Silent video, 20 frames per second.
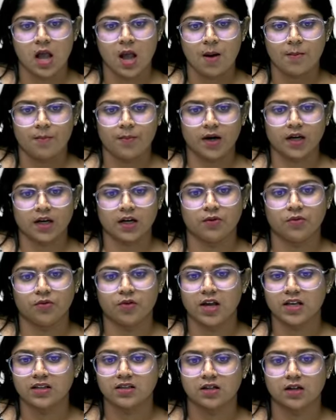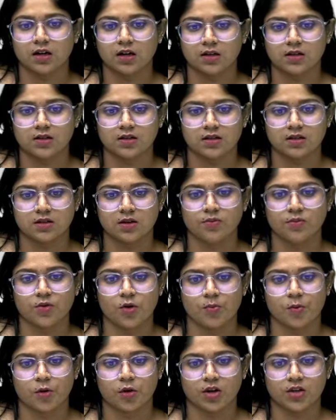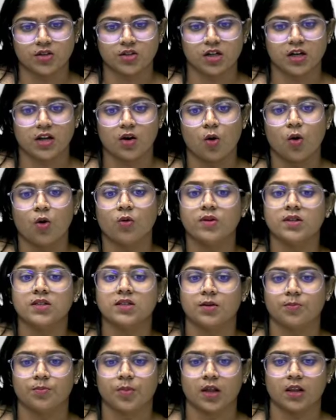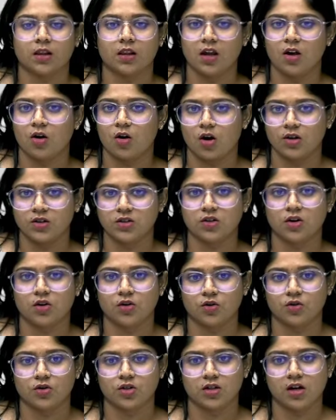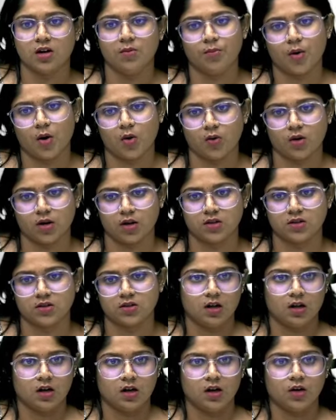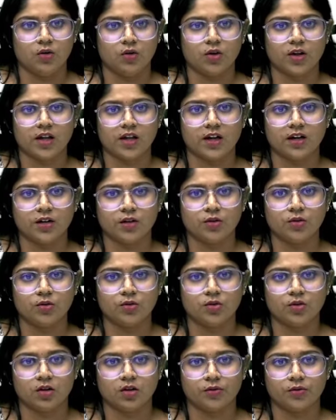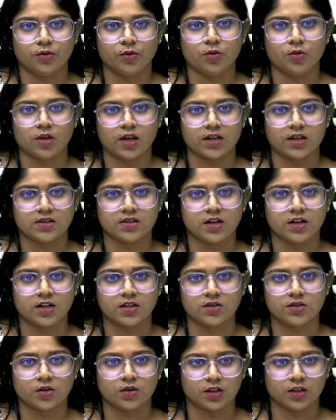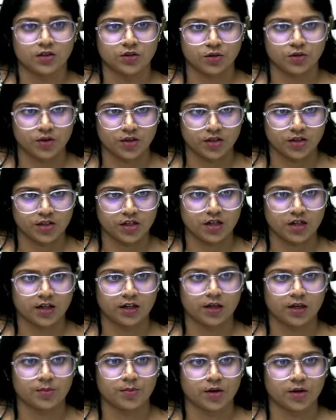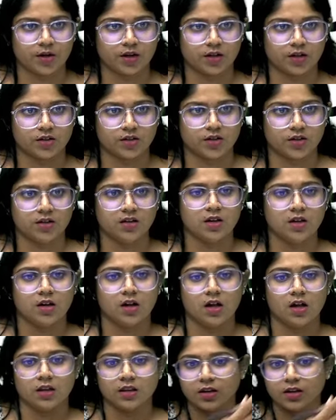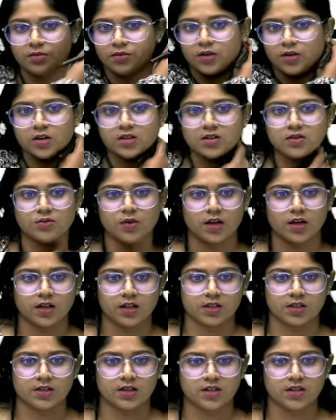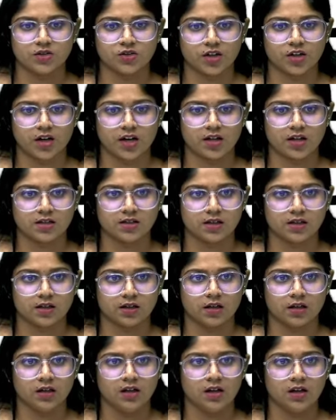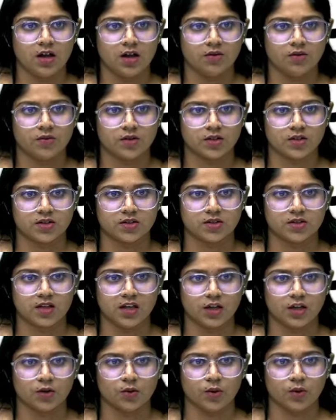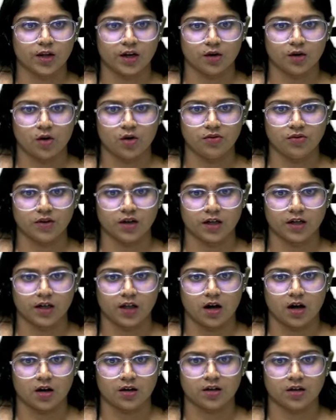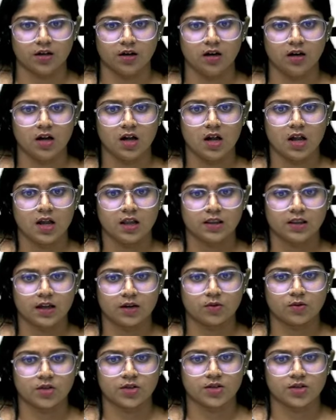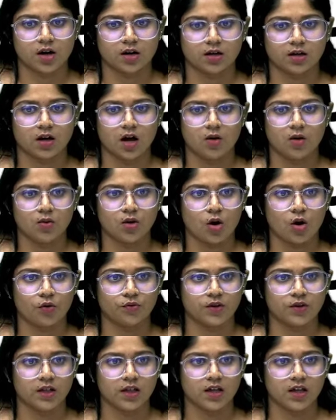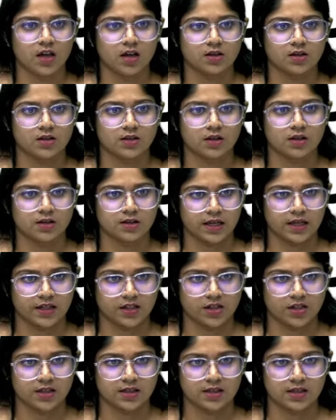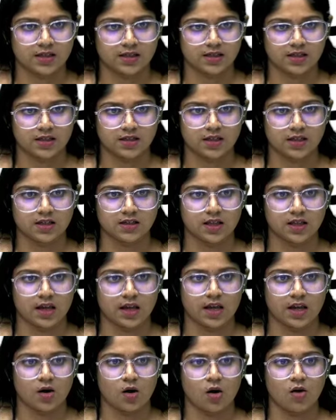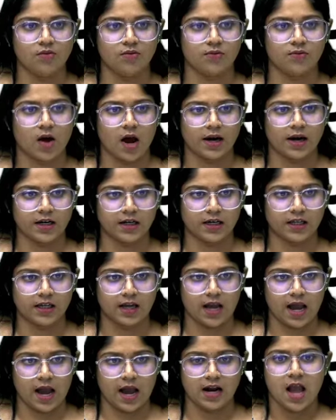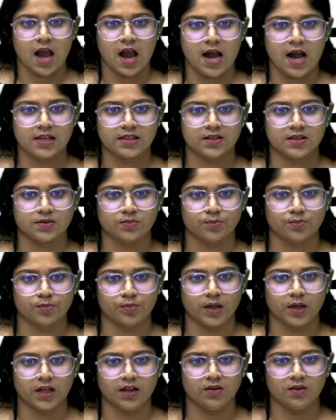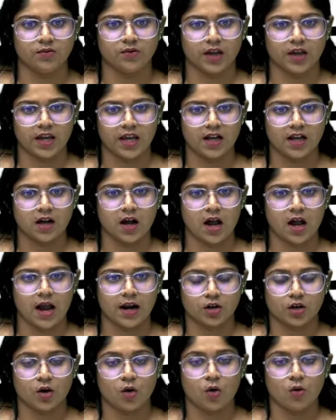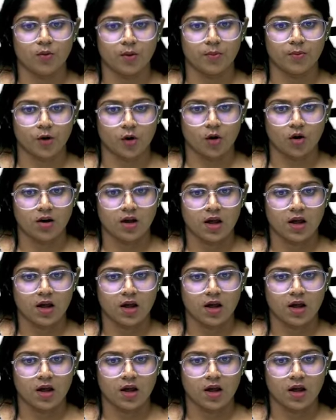but it faced criticism for potentially overstepping the constitutional boundaries. Looking into few case studies on the judicial interpretation, the first one is the Shreya Singhal versus the Union of India. Here there was struck down of the section 66A of IT Act as being vague and overbroad,